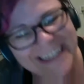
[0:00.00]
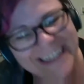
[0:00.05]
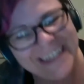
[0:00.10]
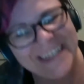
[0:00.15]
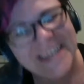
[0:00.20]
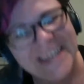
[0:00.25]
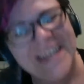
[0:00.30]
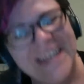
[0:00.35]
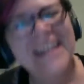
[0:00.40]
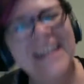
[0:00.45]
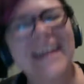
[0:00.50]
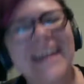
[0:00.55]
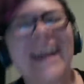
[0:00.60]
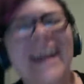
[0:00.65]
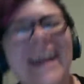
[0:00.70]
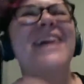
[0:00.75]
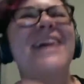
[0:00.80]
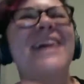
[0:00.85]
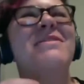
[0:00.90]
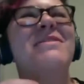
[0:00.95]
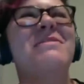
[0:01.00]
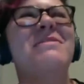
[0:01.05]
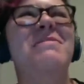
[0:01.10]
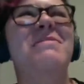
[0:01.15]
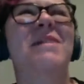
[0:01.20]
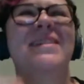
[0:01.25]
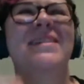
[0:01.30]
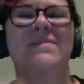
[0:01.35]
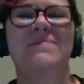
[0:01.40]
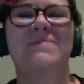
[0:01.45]
Like, I haven't bought
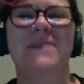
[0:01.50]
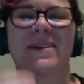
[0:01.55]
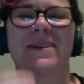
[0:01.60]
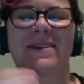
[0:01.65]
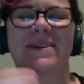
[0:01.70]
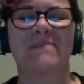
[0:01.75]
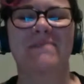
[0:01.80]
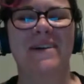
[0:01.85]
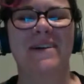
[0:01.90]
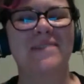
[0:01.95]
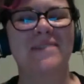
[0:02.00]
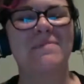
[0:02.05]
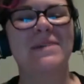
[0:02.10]
beer in months because